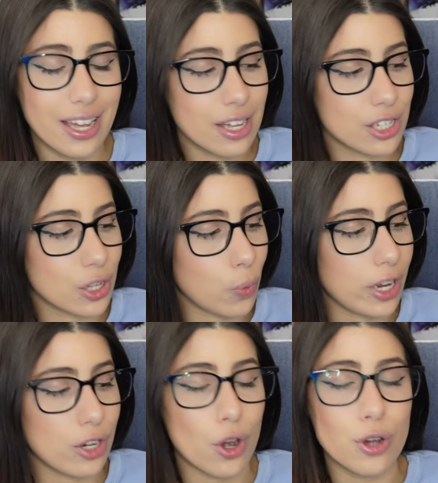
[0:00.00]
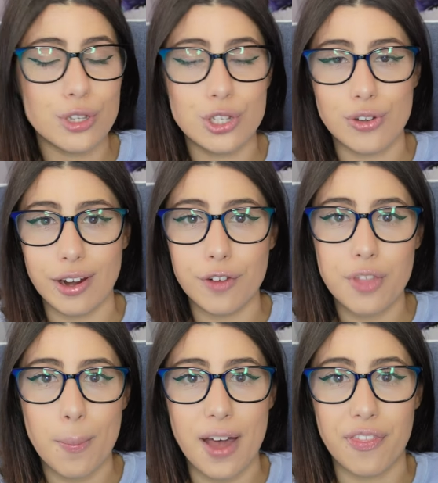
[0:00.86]
So we know straight off
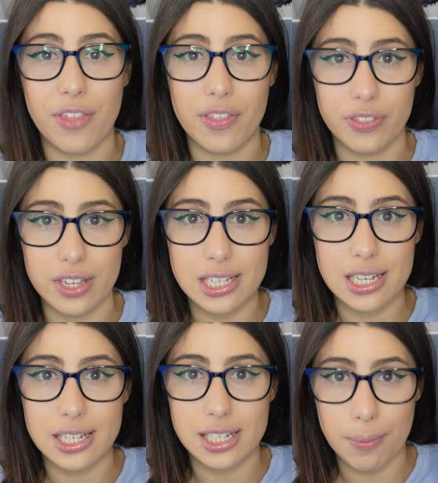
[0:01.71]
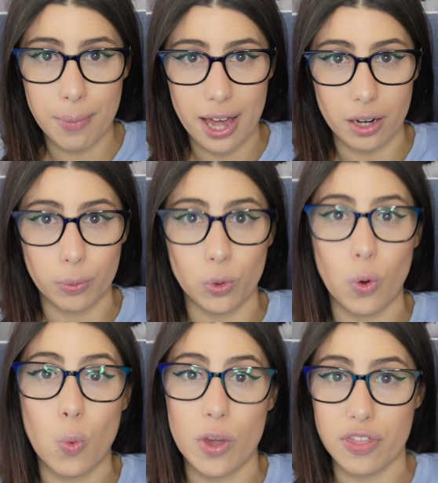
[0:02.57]
the bat that this is
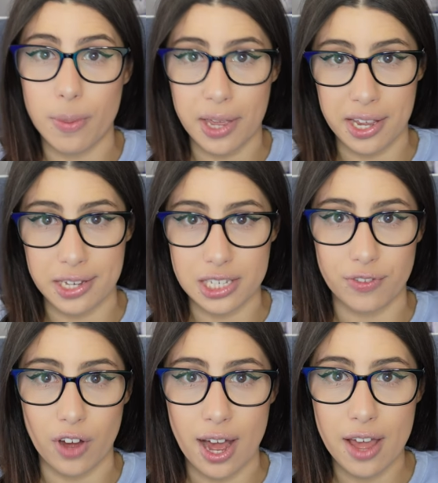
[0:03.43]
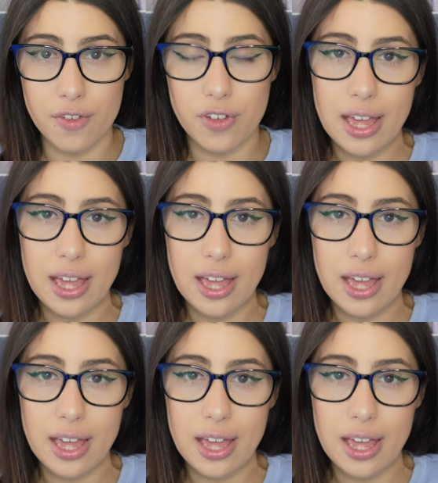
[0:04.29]
compatible with the PS5,